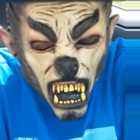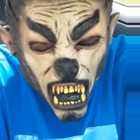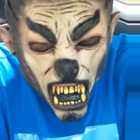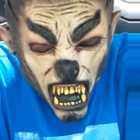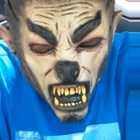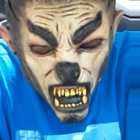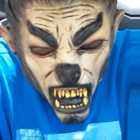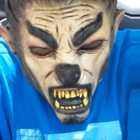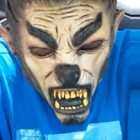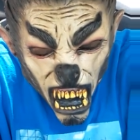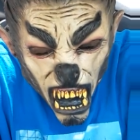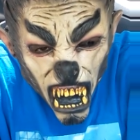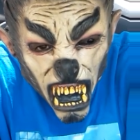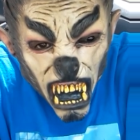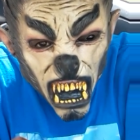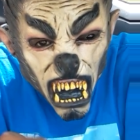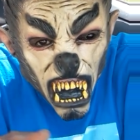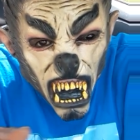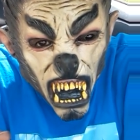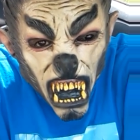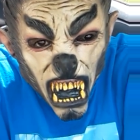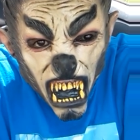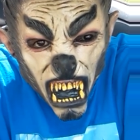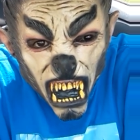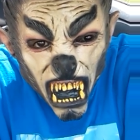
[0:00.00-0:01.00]
you were ever on
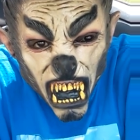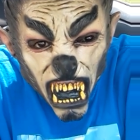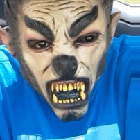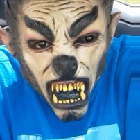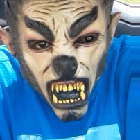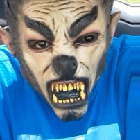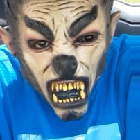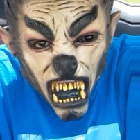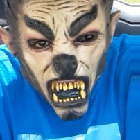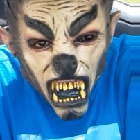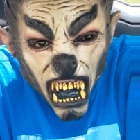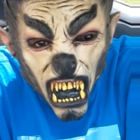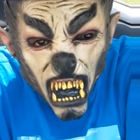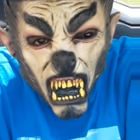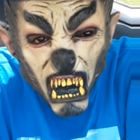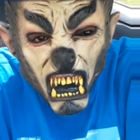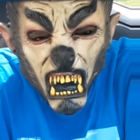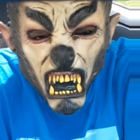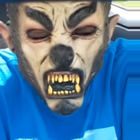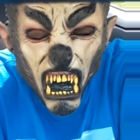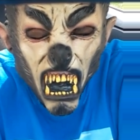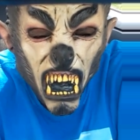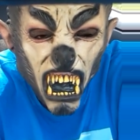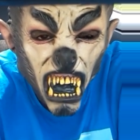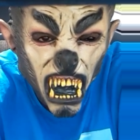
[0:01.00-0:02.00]
295
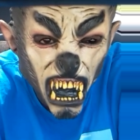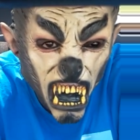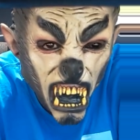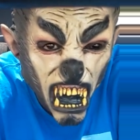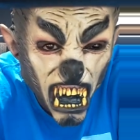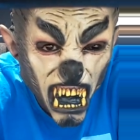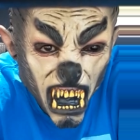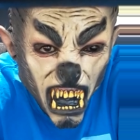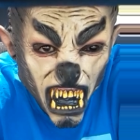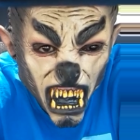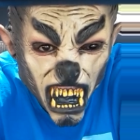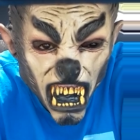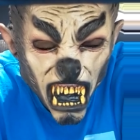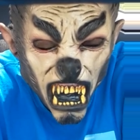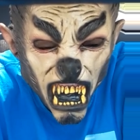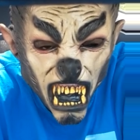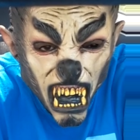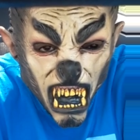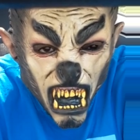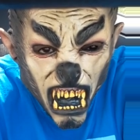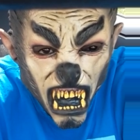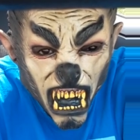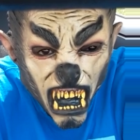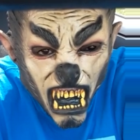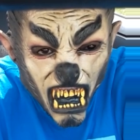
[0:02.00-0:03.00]
or
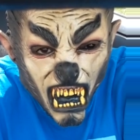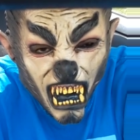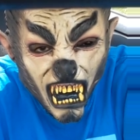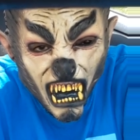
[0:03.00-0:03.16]
495,